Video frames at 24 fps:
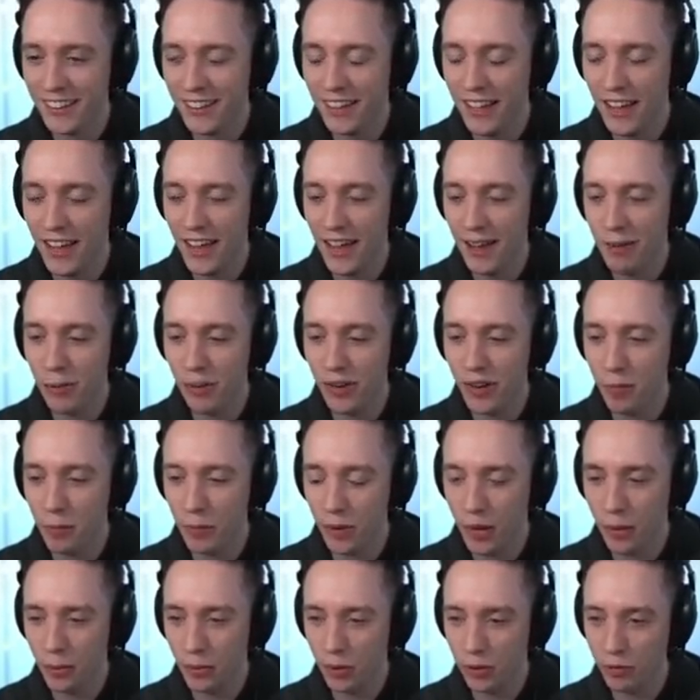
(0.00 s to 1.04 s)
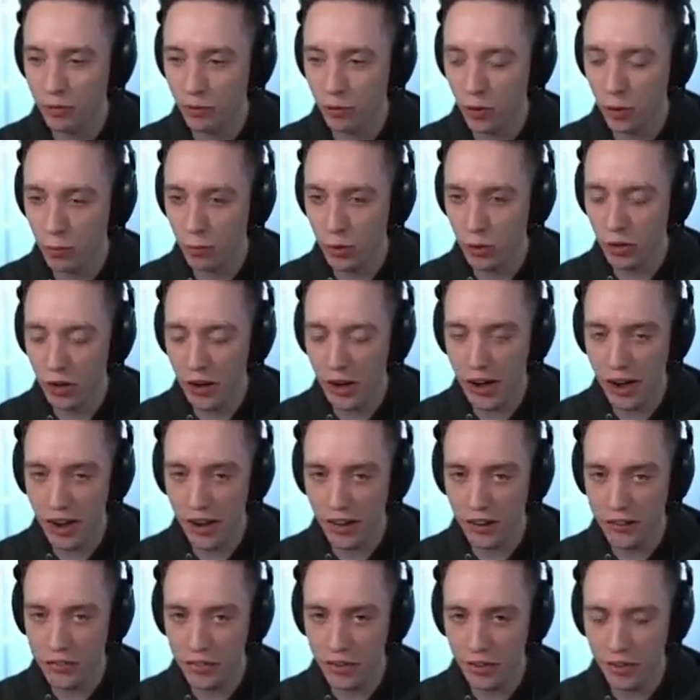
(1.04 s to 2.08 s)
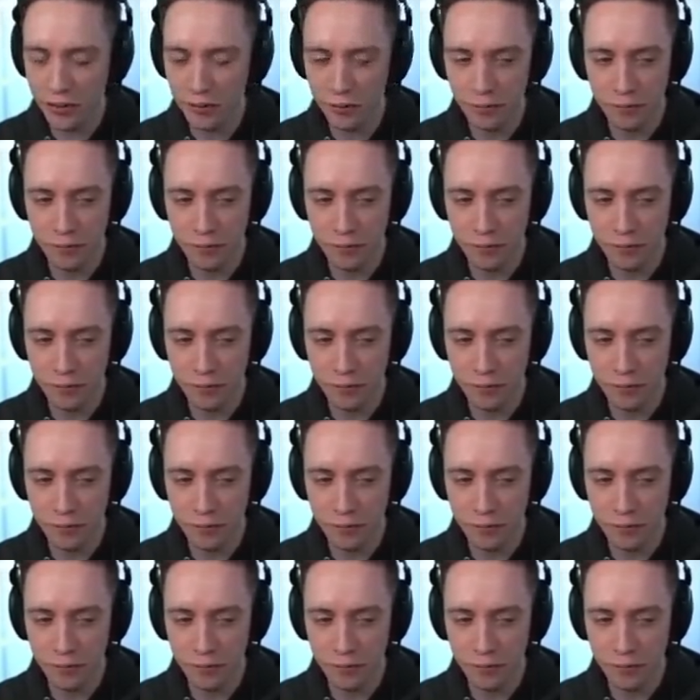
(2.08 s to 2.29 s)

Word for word: I will not be able to confirm nor deny anything.